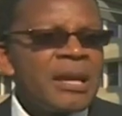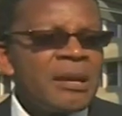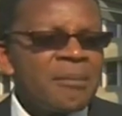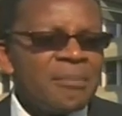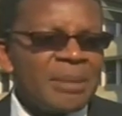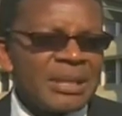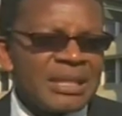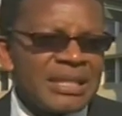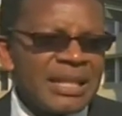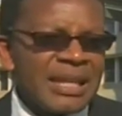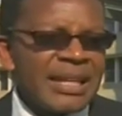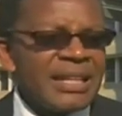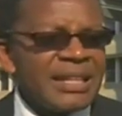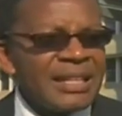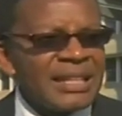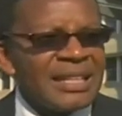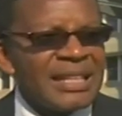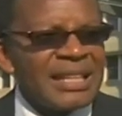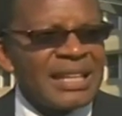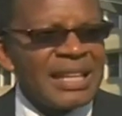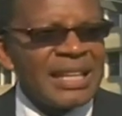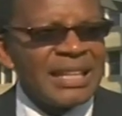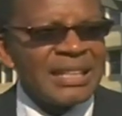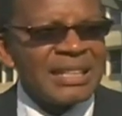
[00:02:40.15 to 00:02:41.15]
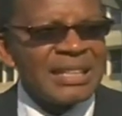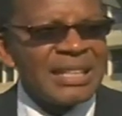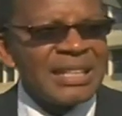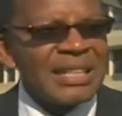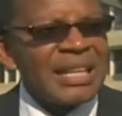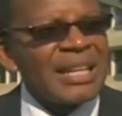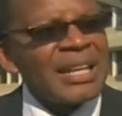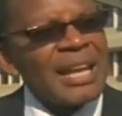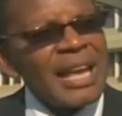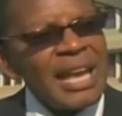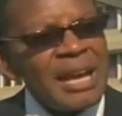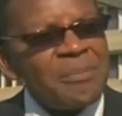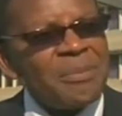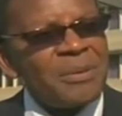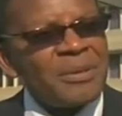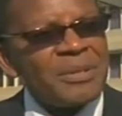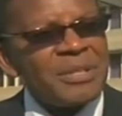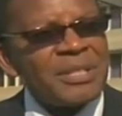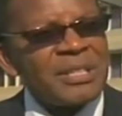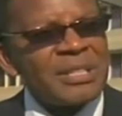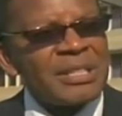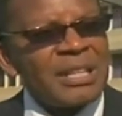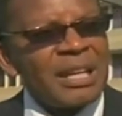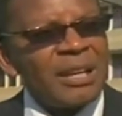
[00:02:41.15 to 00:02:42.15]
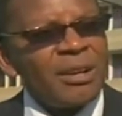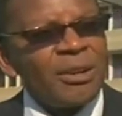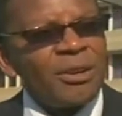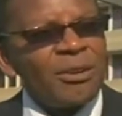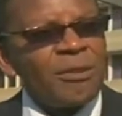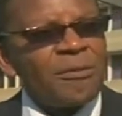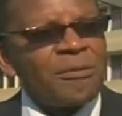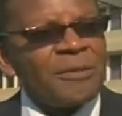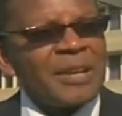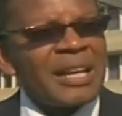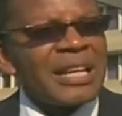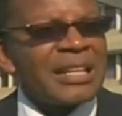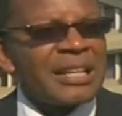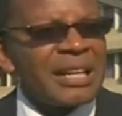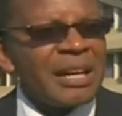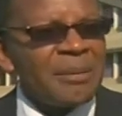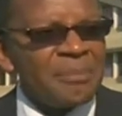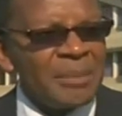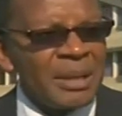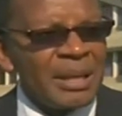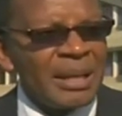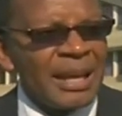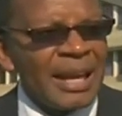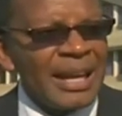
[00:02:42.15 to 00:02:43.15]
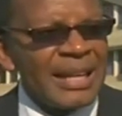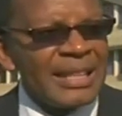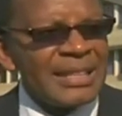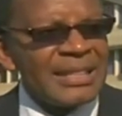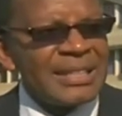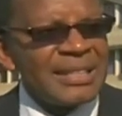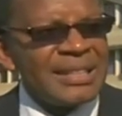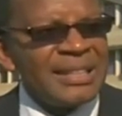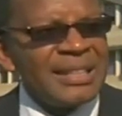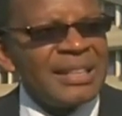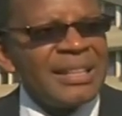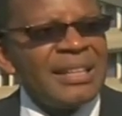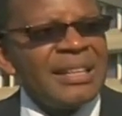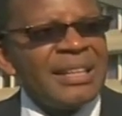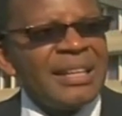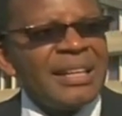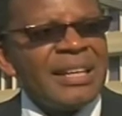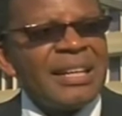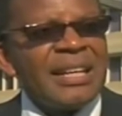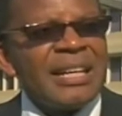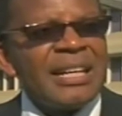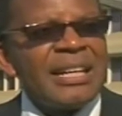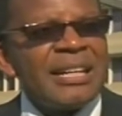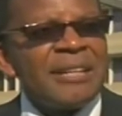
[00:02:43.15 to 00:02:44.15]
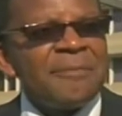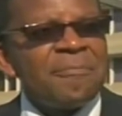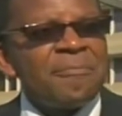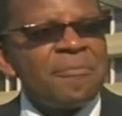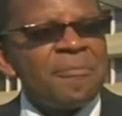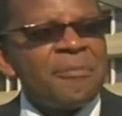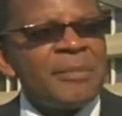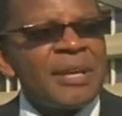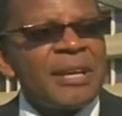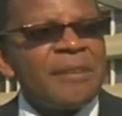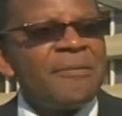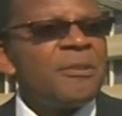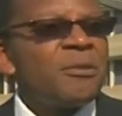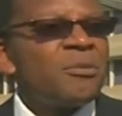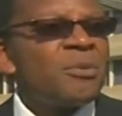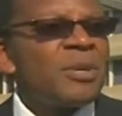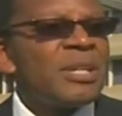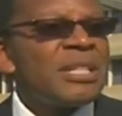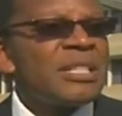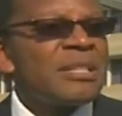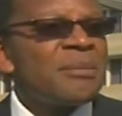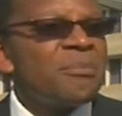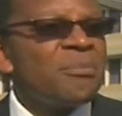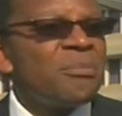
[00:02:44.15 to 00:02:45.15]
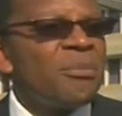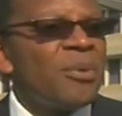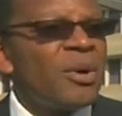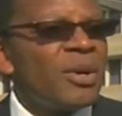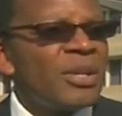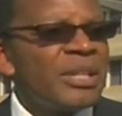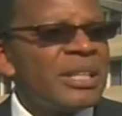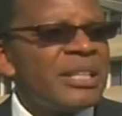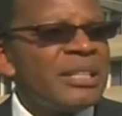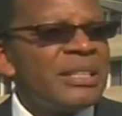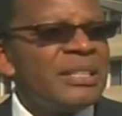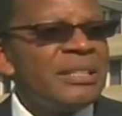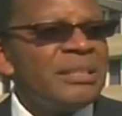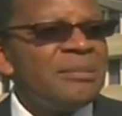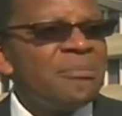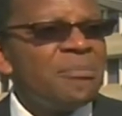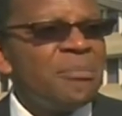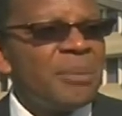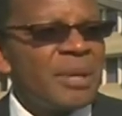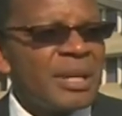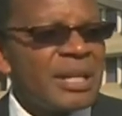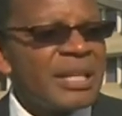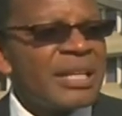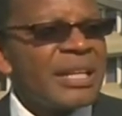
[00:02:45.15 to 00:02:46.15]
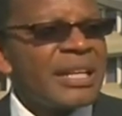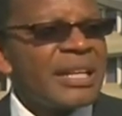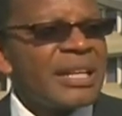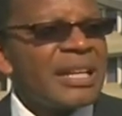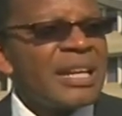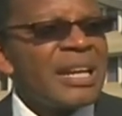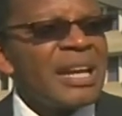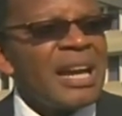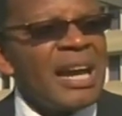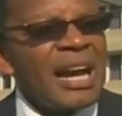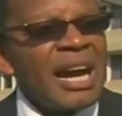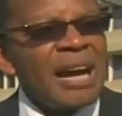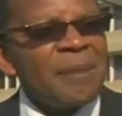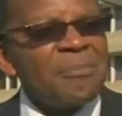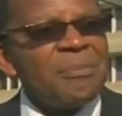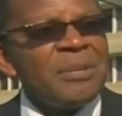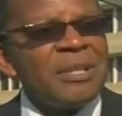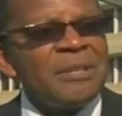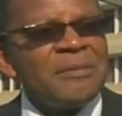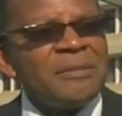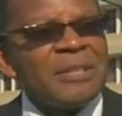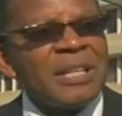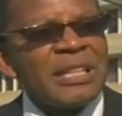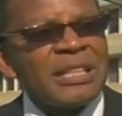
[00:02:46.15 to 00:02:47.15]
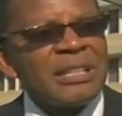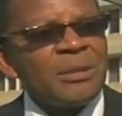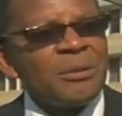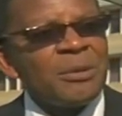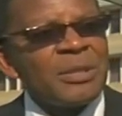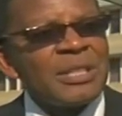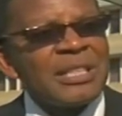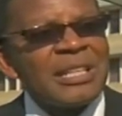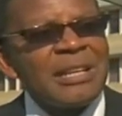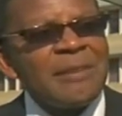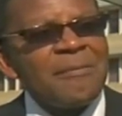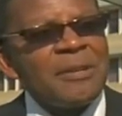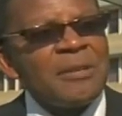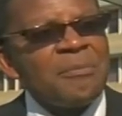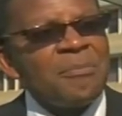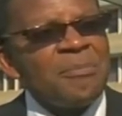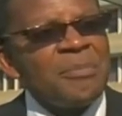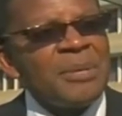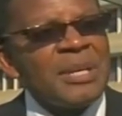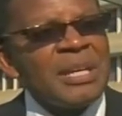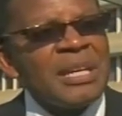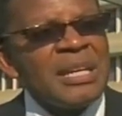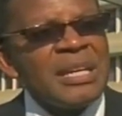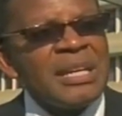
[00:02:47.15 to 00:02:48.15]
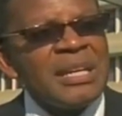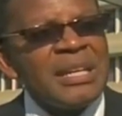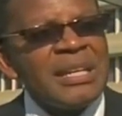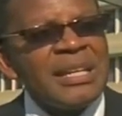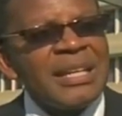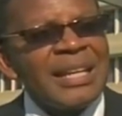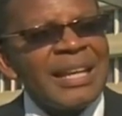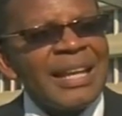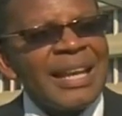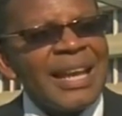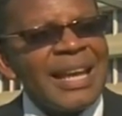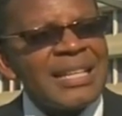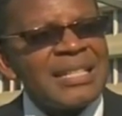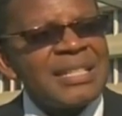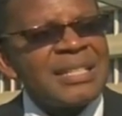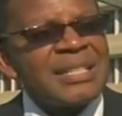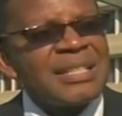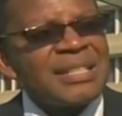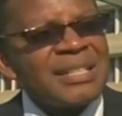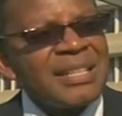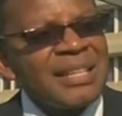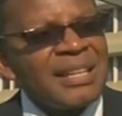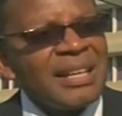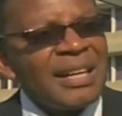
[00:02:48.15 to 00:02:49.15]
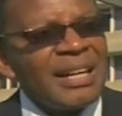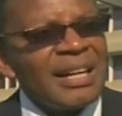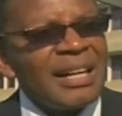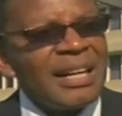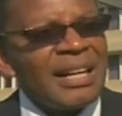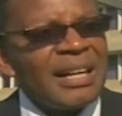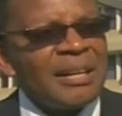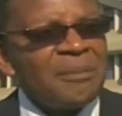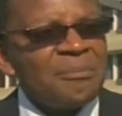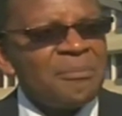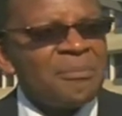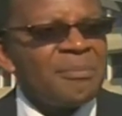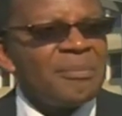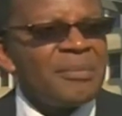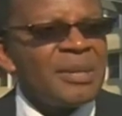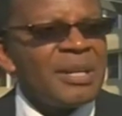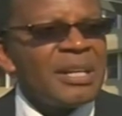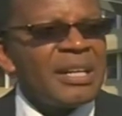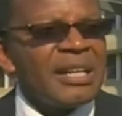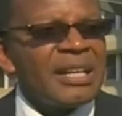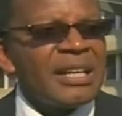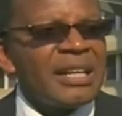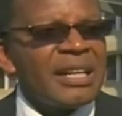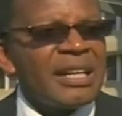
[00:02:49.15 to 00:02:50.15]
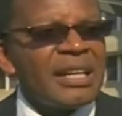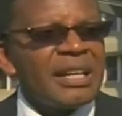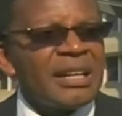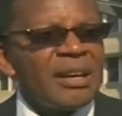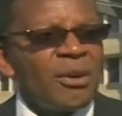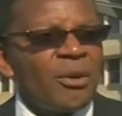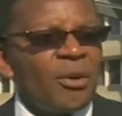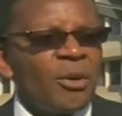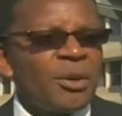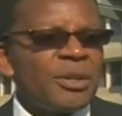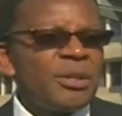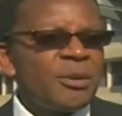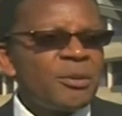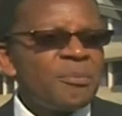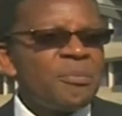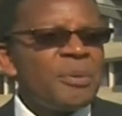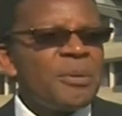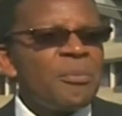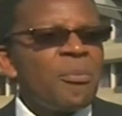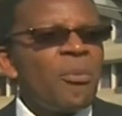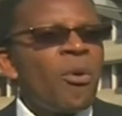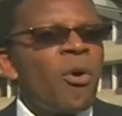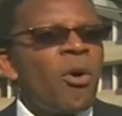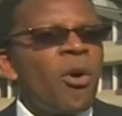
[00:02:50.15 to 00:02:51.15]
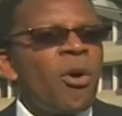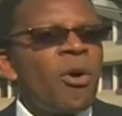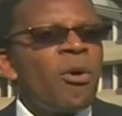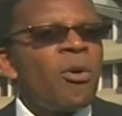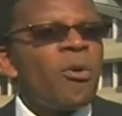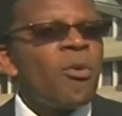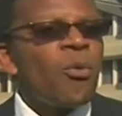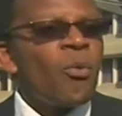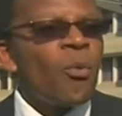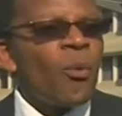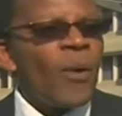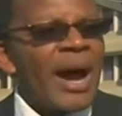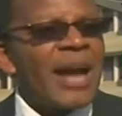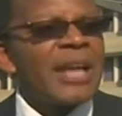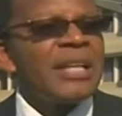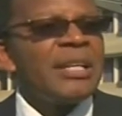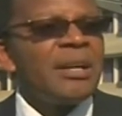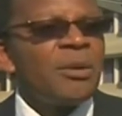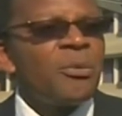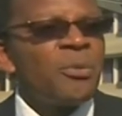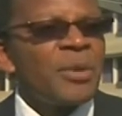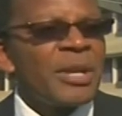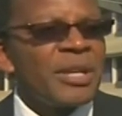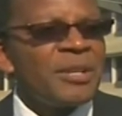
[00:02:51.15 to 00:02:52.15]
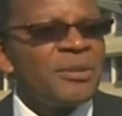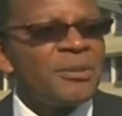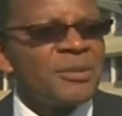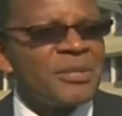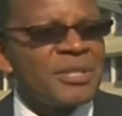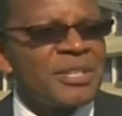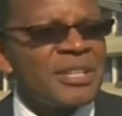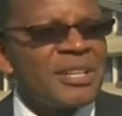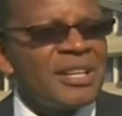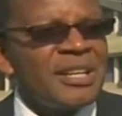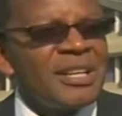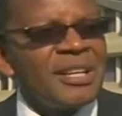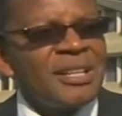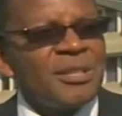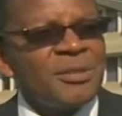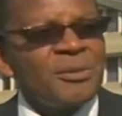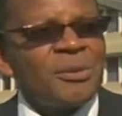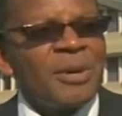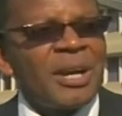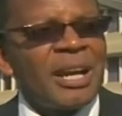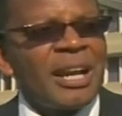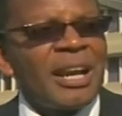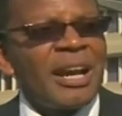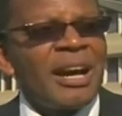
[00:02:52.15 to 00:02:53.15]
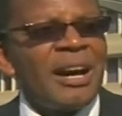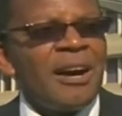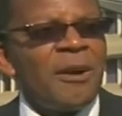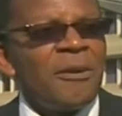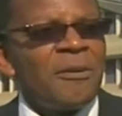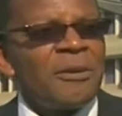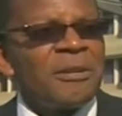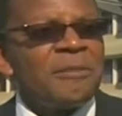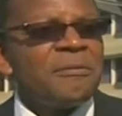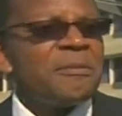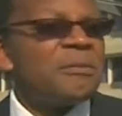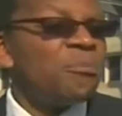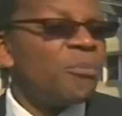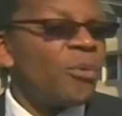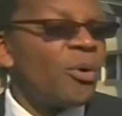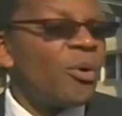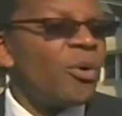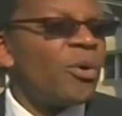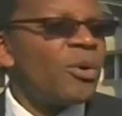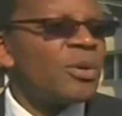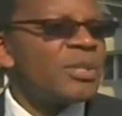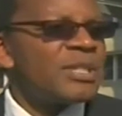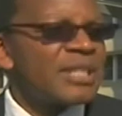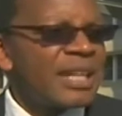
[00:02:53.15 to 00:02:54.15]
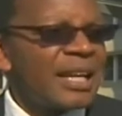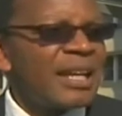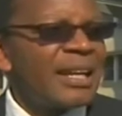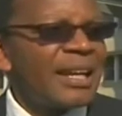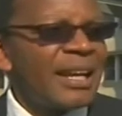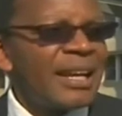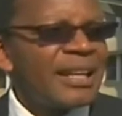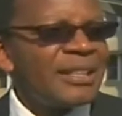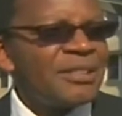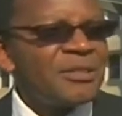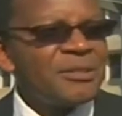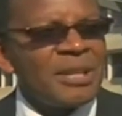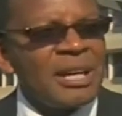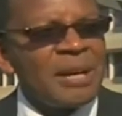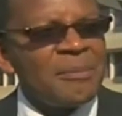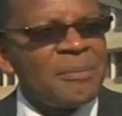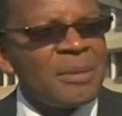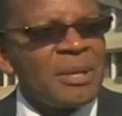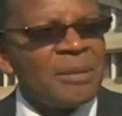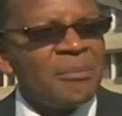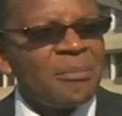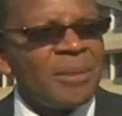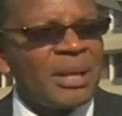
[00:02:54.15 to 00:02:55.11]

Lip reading: But secondly, it enables a lot of incoming light. If it was a modern building, I believe that there would even be less, or there would be more wider windows to allow even more sunlight to come in.